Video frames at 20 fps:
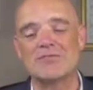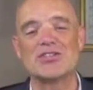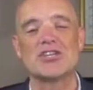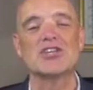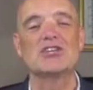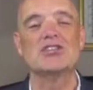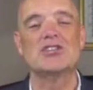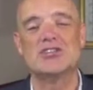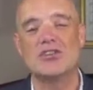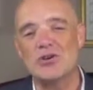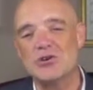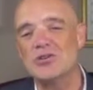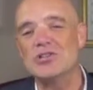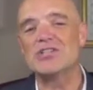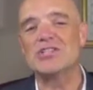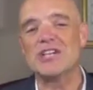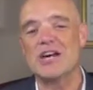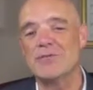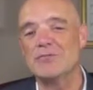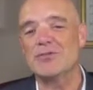to do
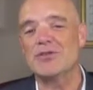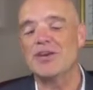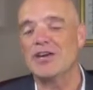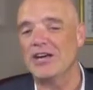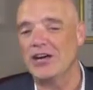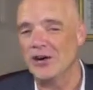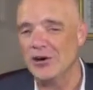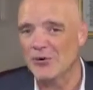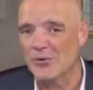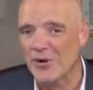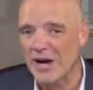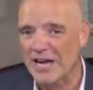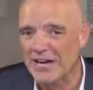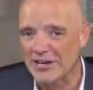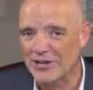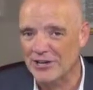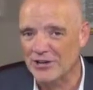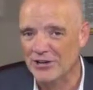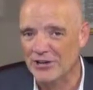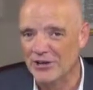something
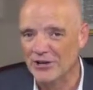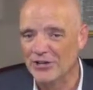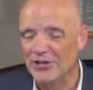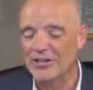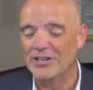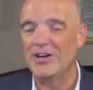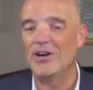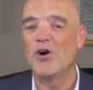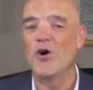heretical